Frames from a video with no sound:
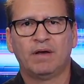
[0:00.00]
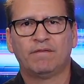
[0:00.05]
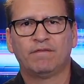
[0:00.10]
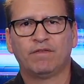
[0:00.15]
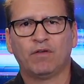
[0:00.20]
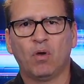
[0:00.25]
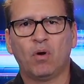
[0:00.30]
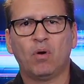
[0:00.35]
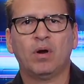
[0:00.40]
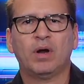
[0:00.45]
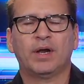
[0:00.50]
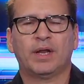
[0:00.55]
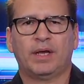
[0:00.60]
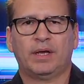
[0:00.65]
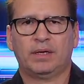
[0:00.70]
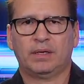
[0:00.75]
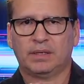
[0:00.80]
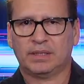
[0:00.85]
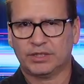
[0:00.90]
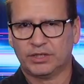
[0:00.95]

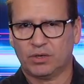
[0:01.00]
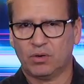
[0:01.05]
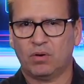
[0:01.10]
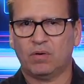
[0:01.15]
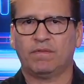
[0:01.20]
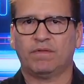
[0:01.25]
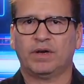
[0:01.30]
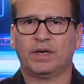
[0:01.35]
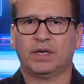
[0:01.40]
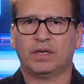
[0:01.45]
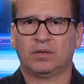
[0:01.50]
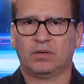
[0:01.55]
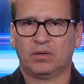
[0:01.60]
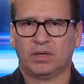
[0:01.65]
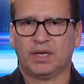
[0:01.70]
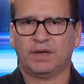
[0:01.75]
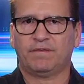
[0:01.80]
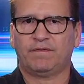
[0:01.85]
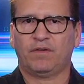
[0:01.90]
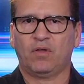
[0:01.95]
Florida, let's go over and
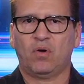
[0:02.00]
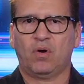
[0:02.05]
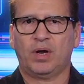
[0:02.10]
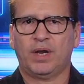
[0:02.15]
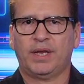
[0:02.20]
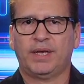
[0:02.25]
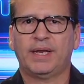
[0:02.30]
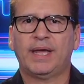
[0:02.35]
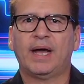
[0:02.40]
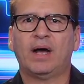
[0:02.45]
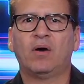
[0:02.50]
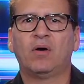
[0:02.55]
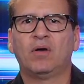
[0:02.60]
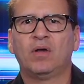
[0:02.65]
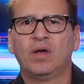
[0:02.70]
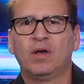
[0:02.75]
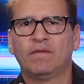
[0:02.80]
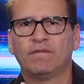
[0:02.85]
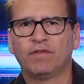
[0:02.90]
look at Florida now.